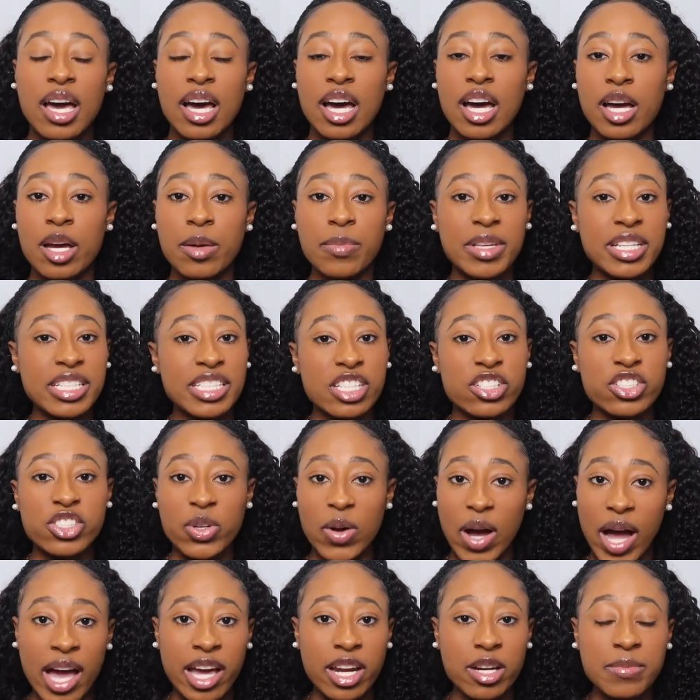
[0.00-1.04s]
um,
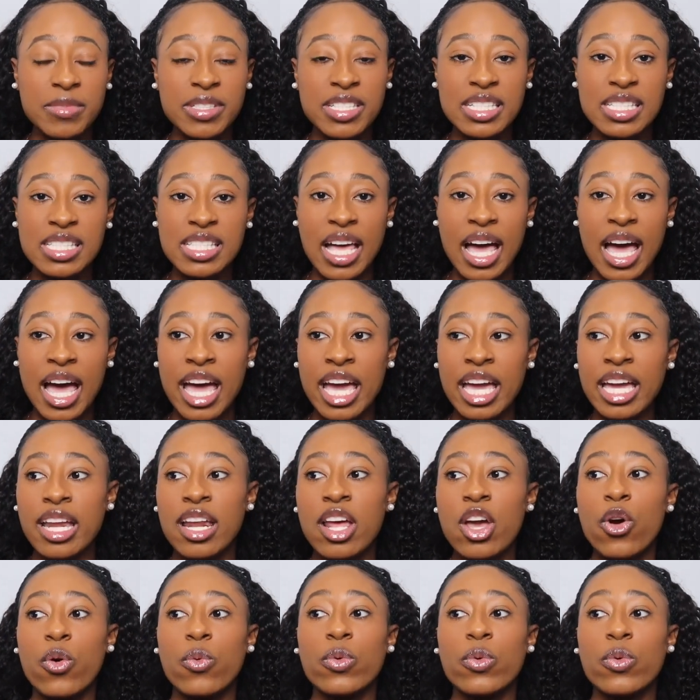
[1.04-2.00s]
essential items inside,